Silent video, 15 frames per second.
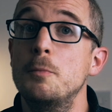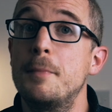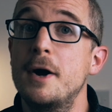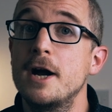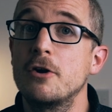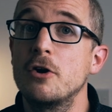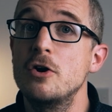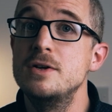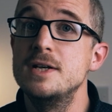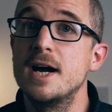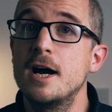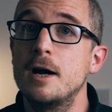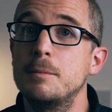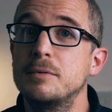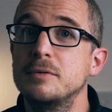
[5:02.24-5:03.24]
background
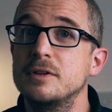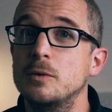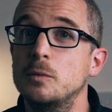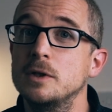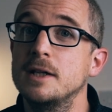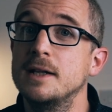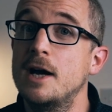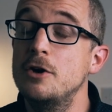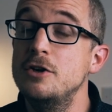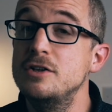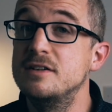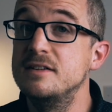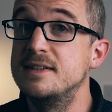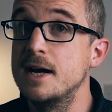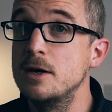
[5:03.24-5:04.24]
app that will allow you
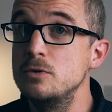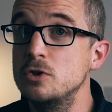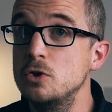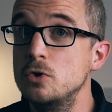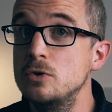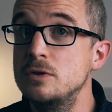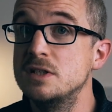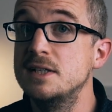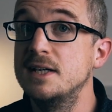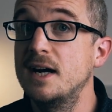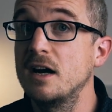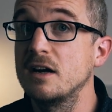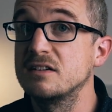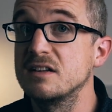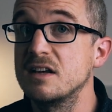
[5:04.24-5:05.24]
to download,
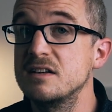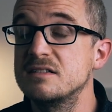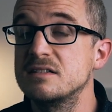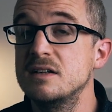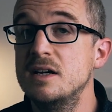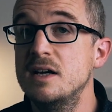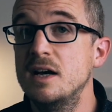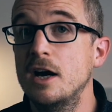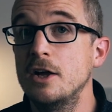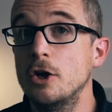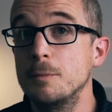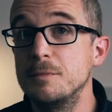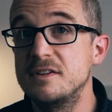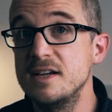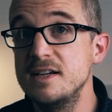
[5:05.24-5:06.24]
access, and
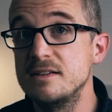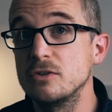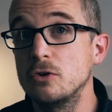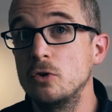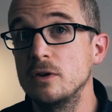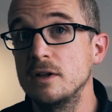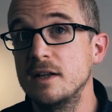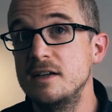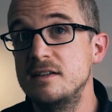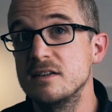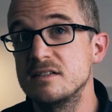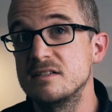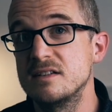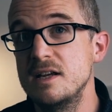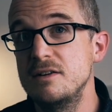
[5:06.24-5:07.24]
update all the
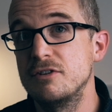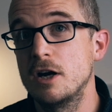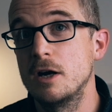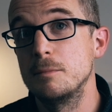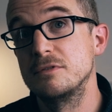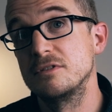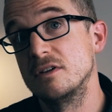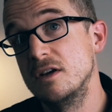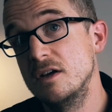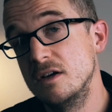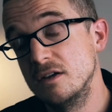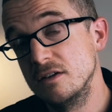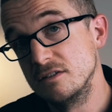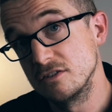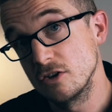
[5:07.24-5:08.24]
latest Safe apps,
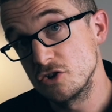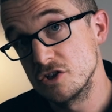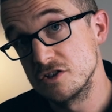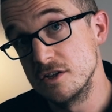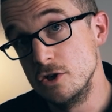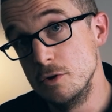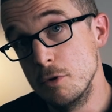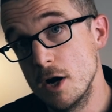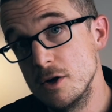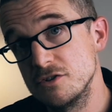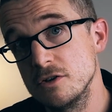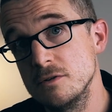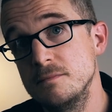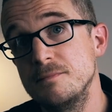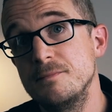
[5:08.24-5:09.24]
such as the new
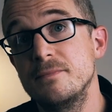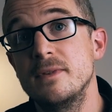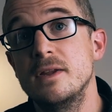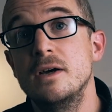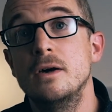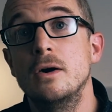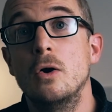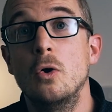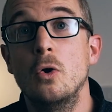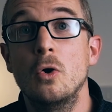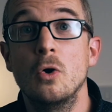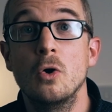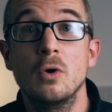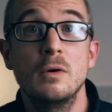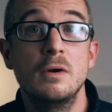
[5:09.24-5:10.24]
browser,
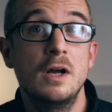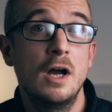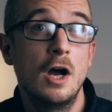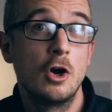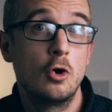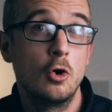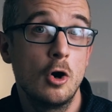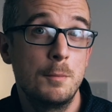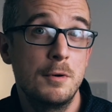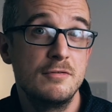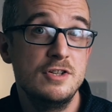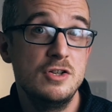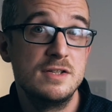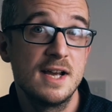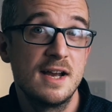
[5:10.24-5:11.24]
or a crop of
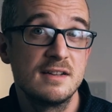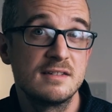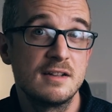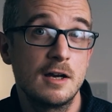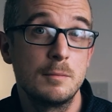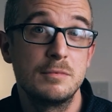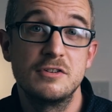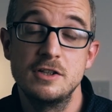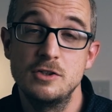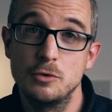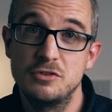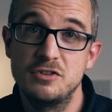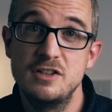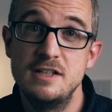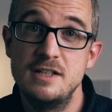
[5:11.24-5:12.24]
new test apps that you'll
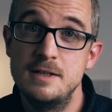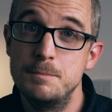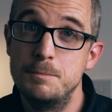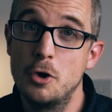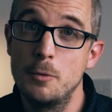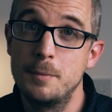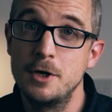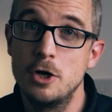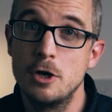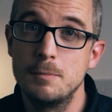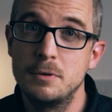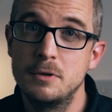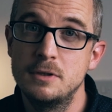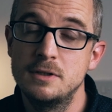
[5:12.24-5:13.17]
see popping up.